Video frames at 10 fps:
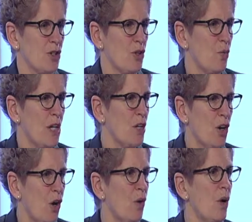So we
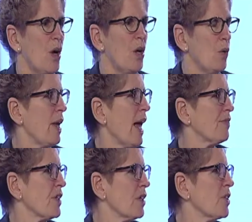know we
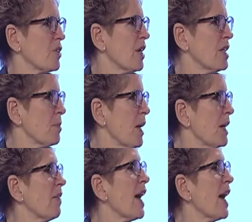have to constrain spending.